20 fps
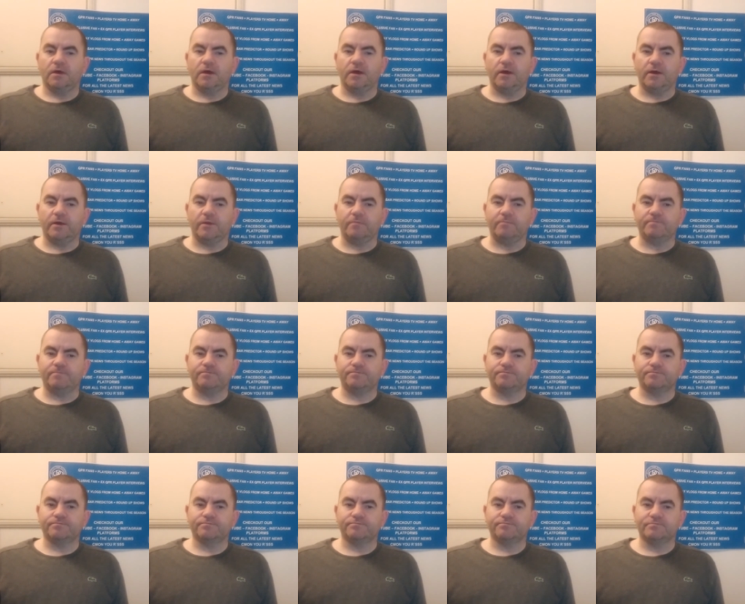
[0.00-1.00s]
let
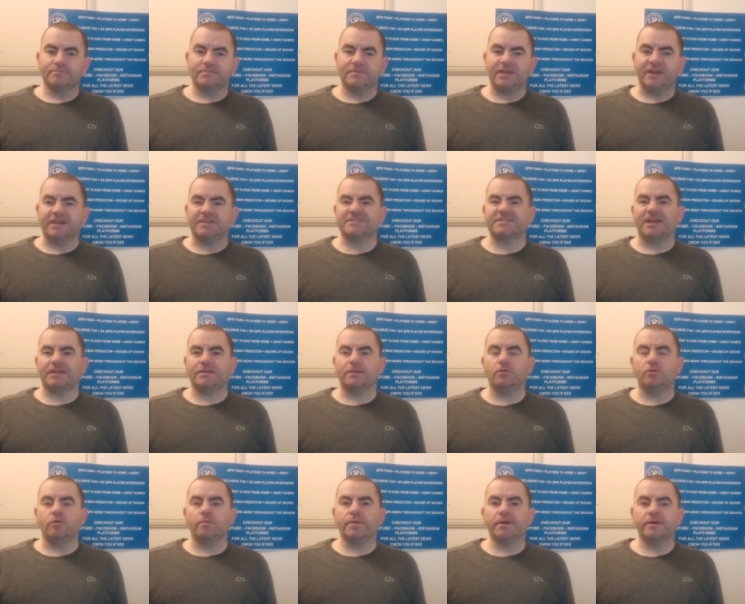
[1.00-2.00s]
us down a
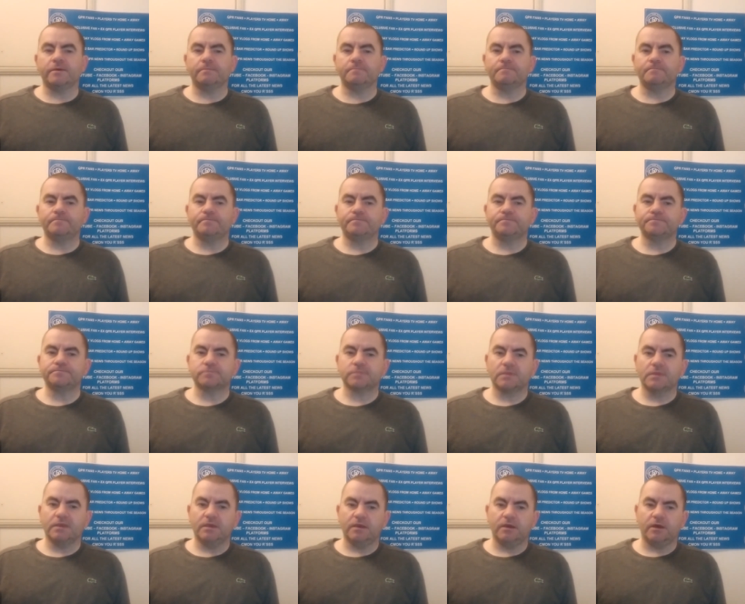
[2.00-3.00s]
little bit.
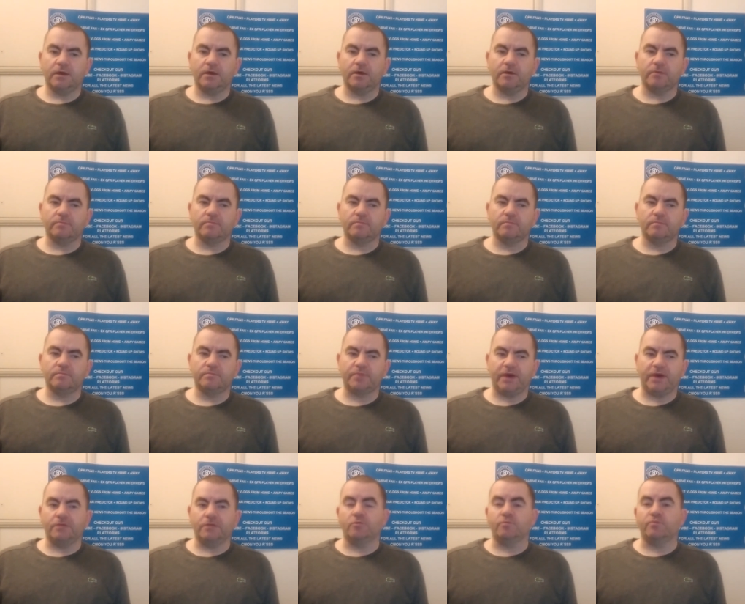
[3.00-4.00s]

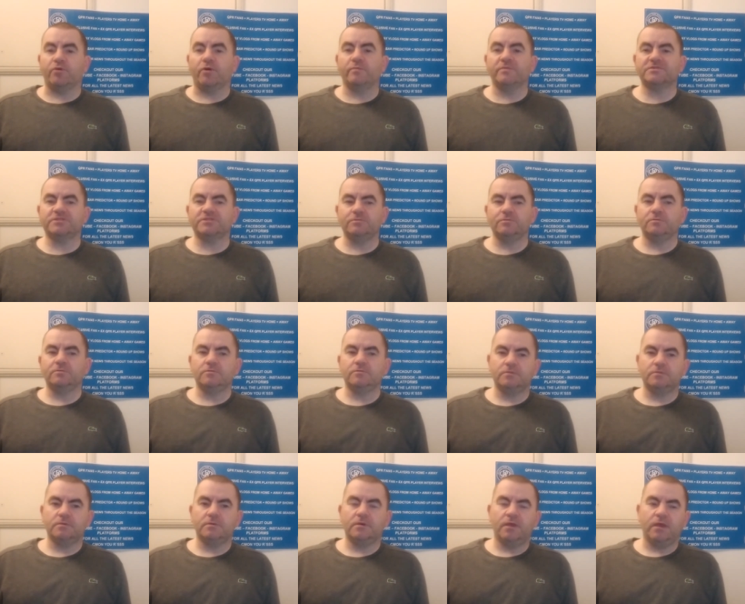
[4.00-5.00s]
But it looked promising.
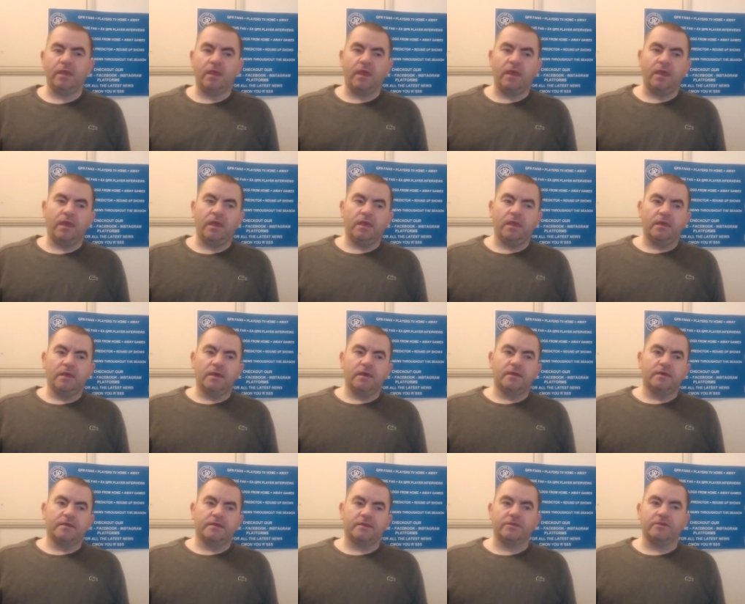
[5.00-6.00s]

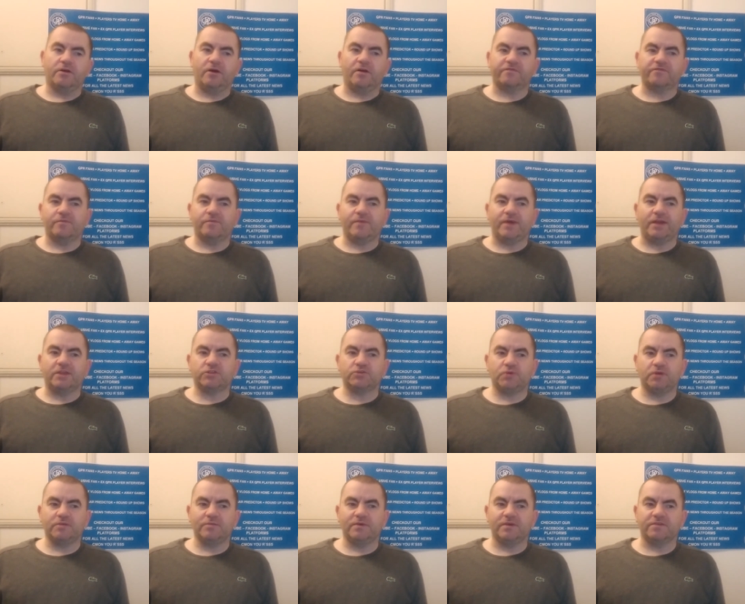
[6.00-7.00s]
And after about
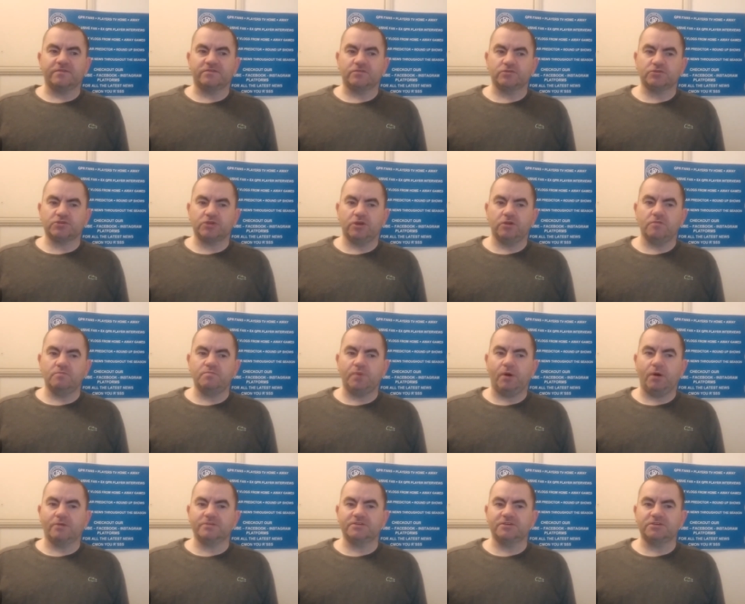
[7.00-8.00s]
20 minutes or so,
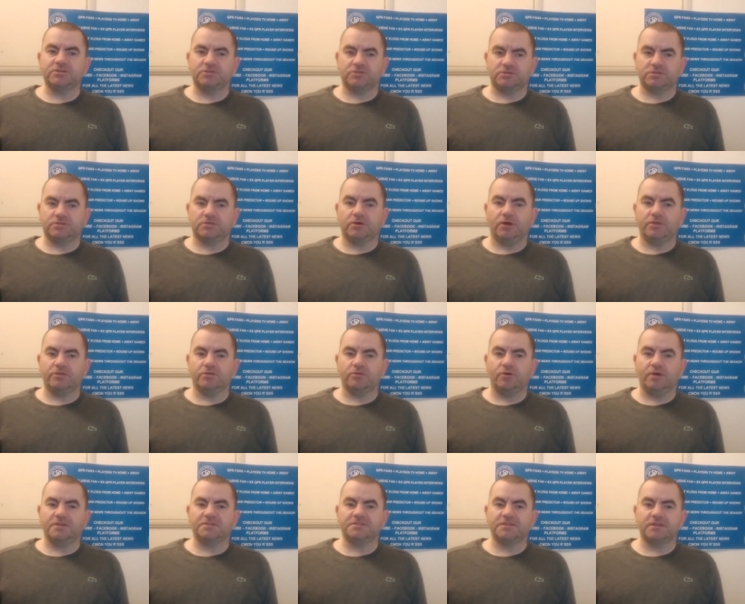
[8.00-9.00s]
Barnsley kind of
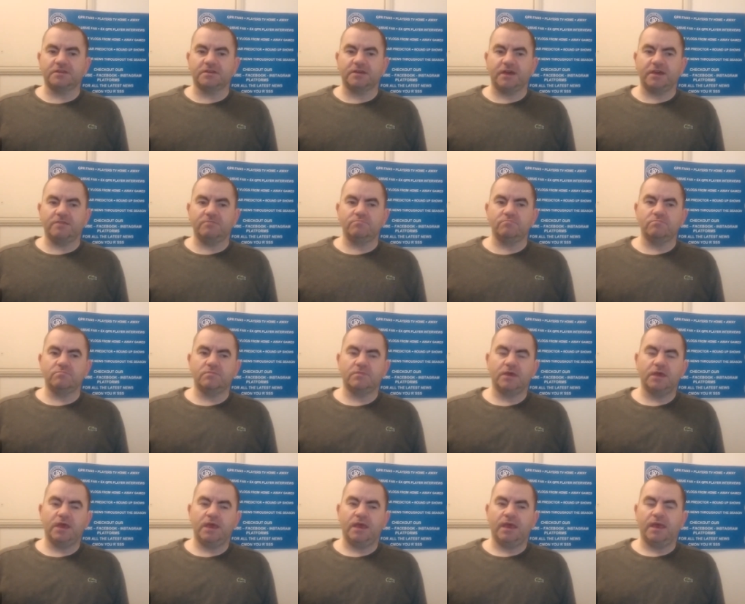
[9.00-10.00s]
got into the game.
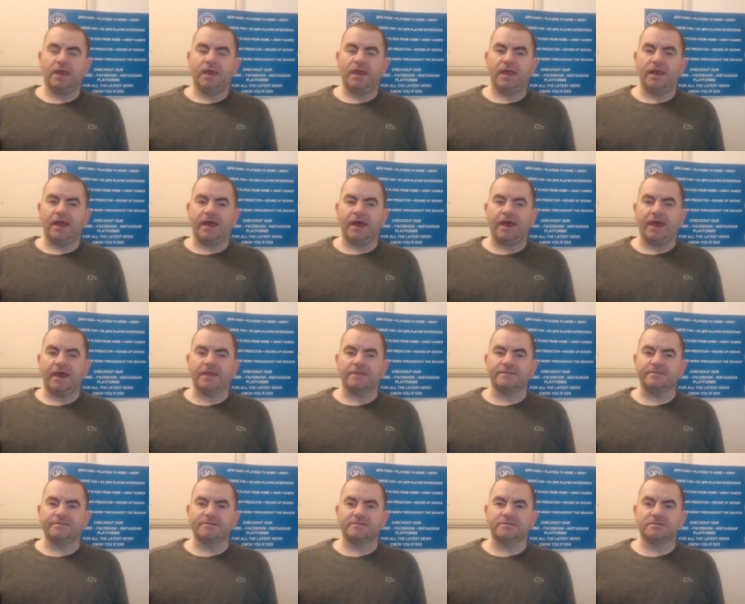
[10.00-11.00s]

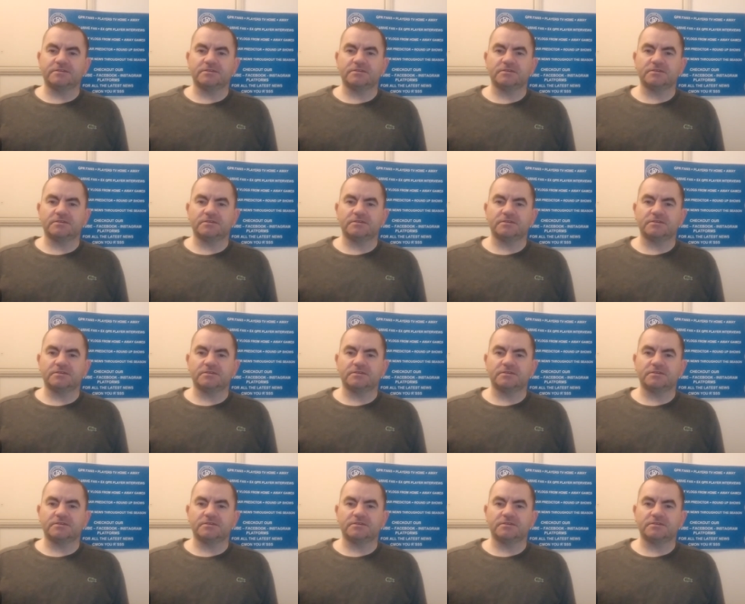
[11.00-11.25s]
And